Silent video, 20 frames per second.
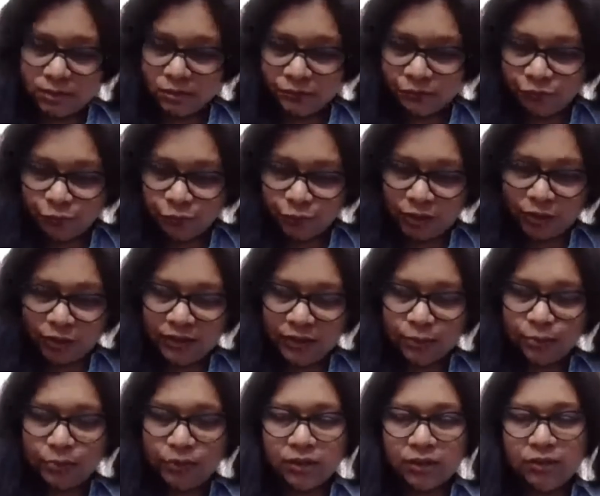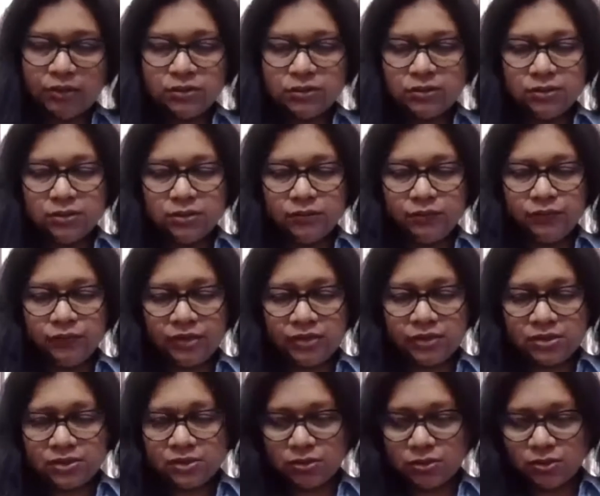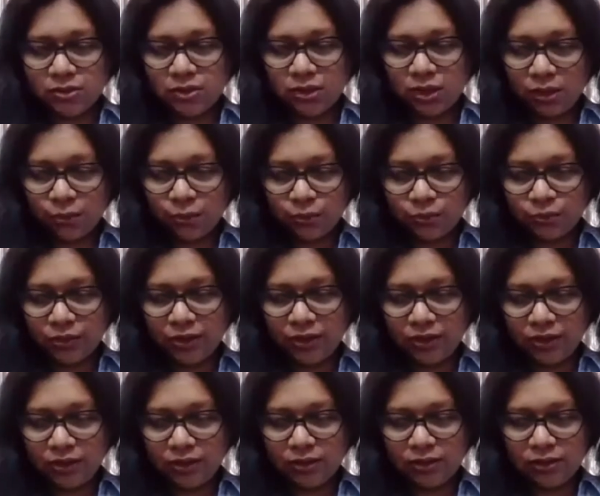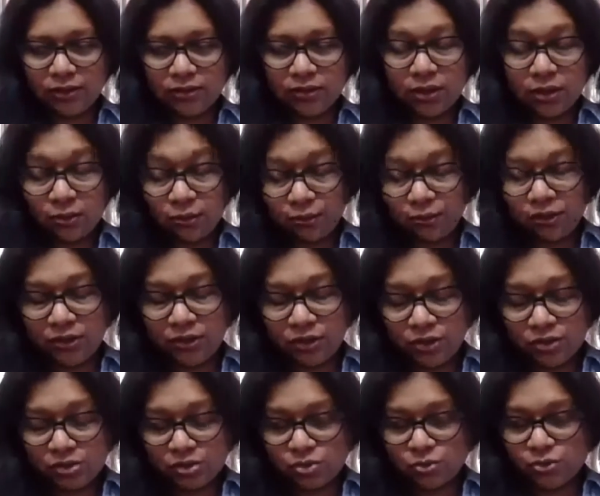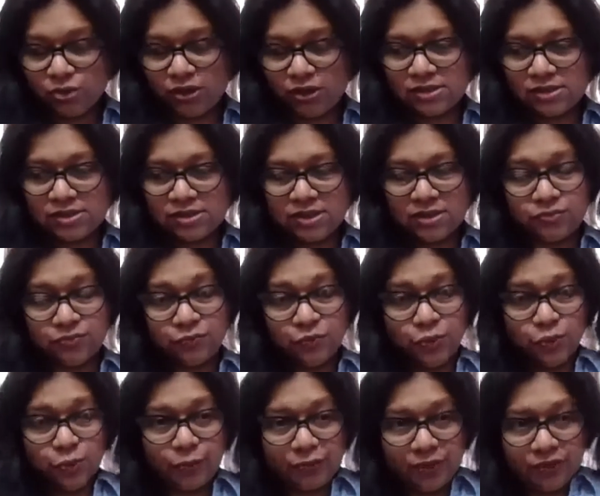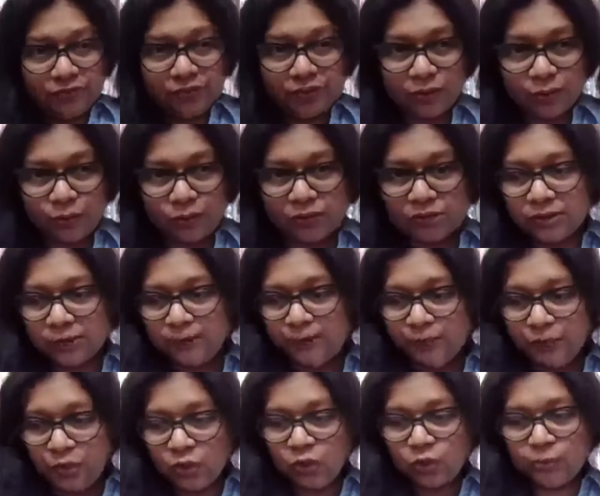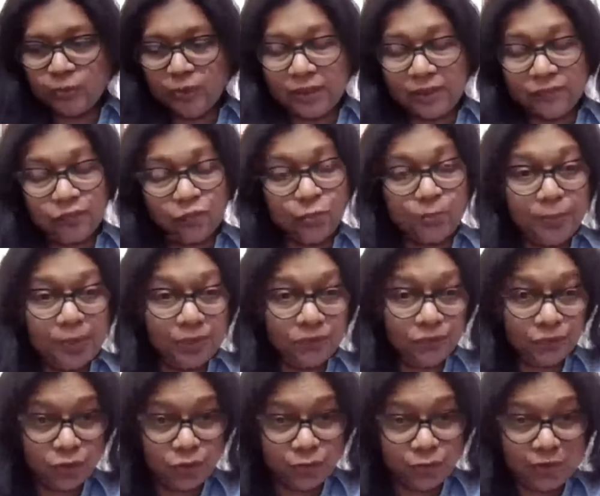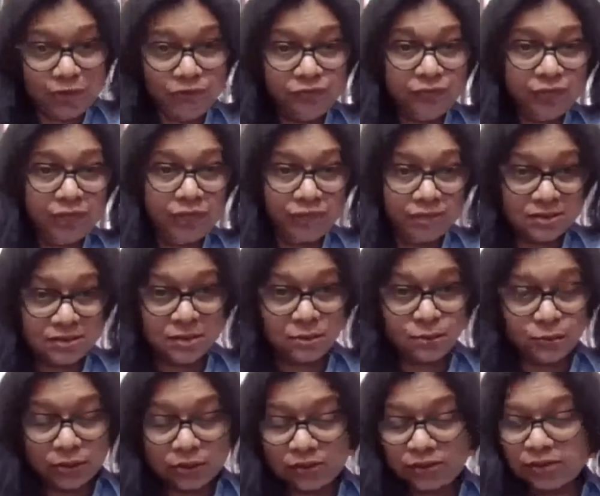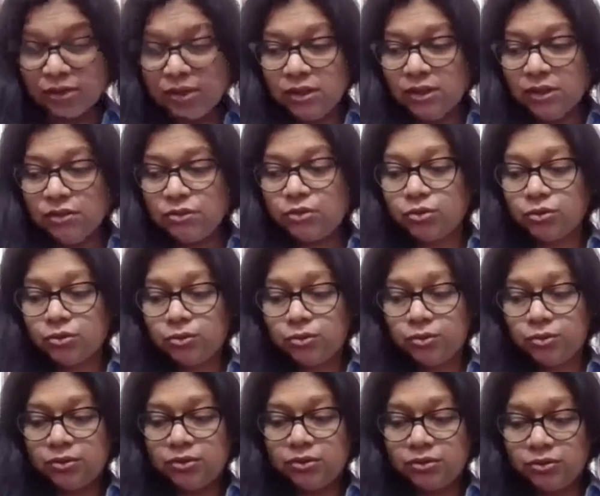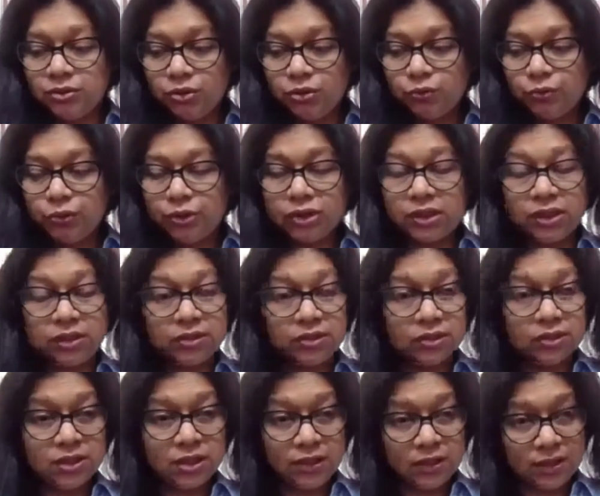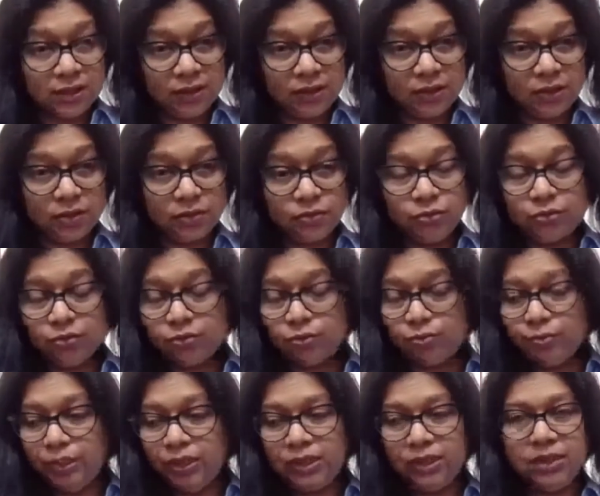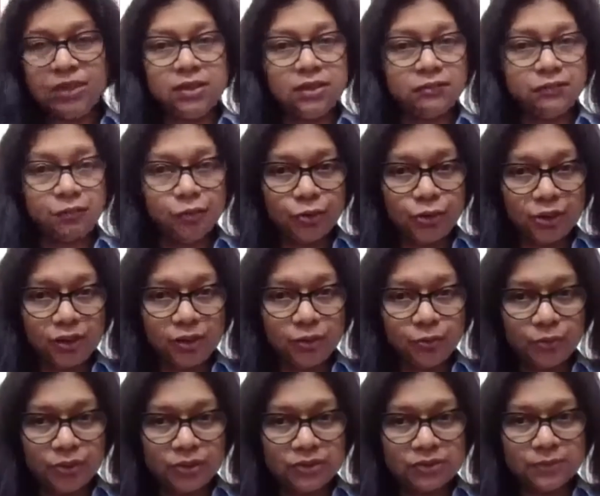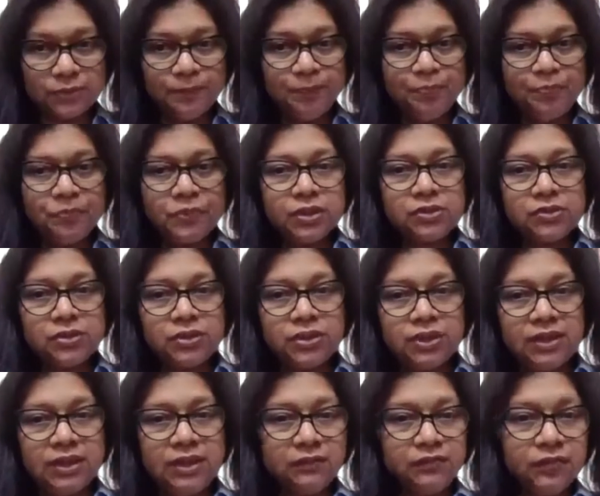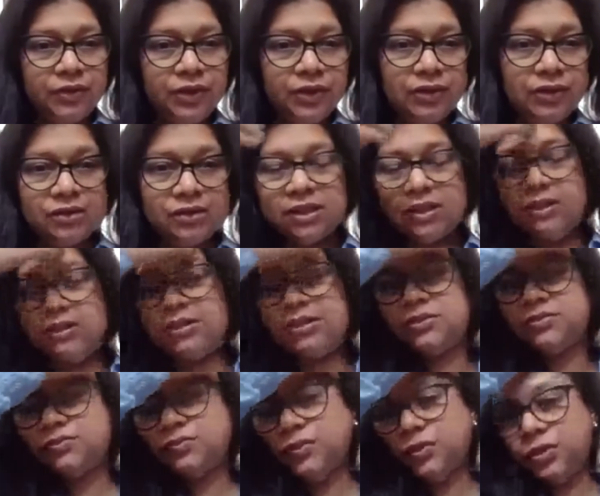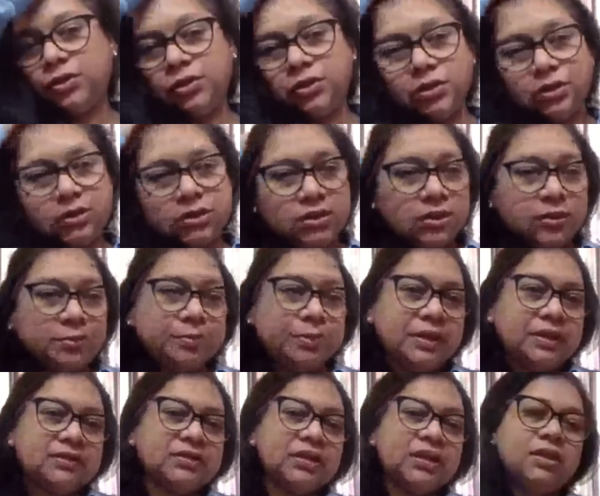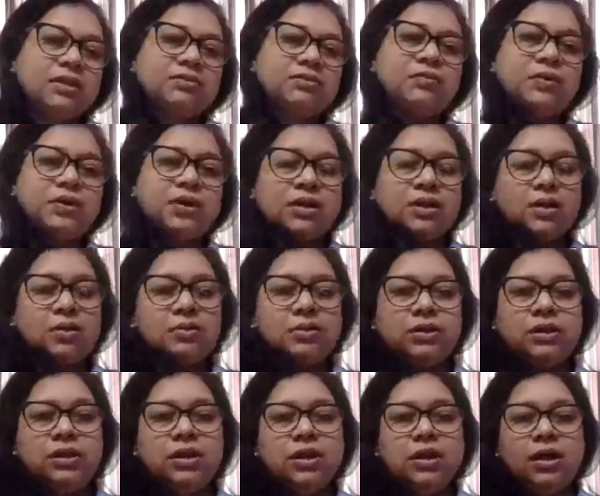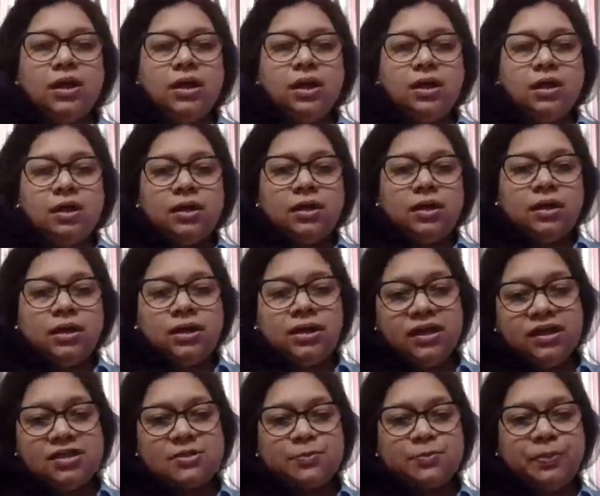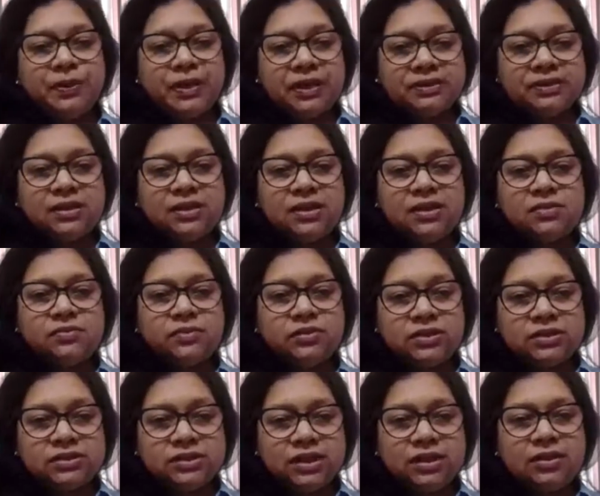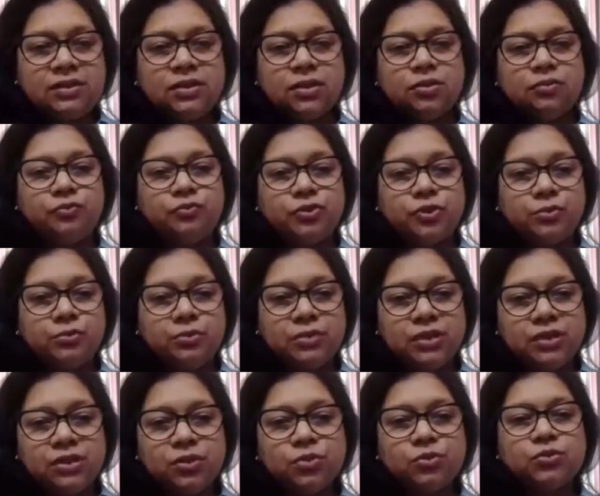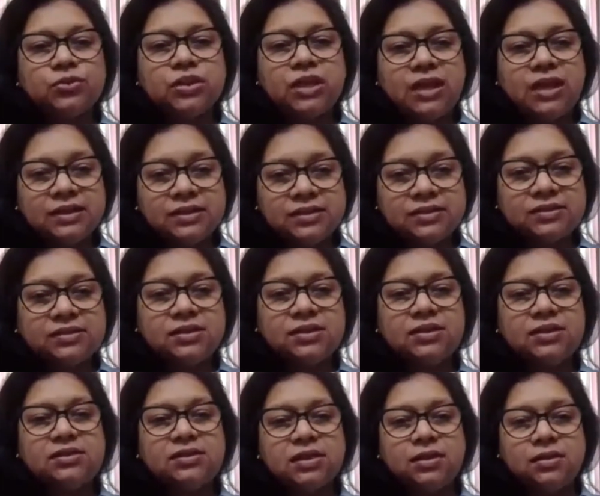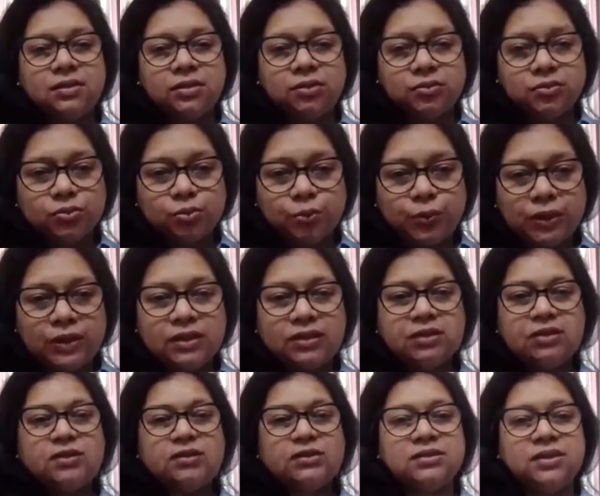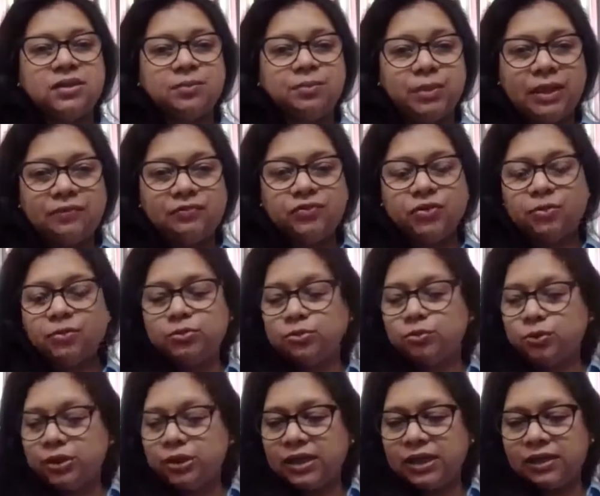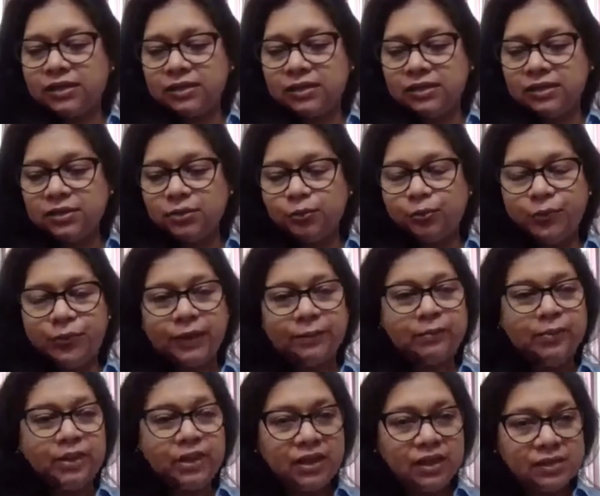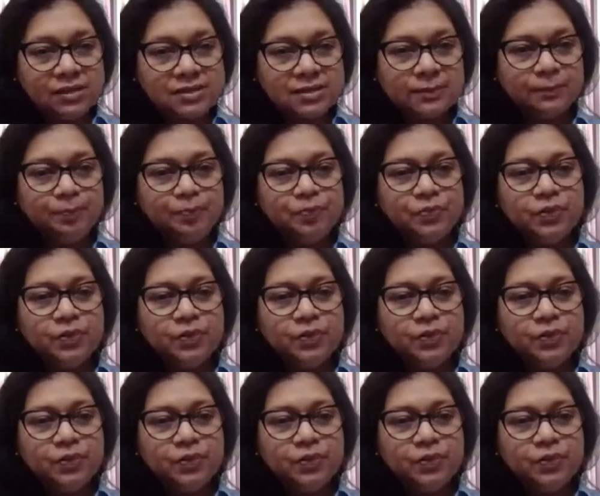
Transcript: a 400 word, which now in your story has touched 425 words, you may have to pay for 25 extra words. So you would rather cut it down to making it a 400 words. So there are different charges for the press release word count. Each press release which is sent out from the news agencies and news wires and platforms would carry the web links.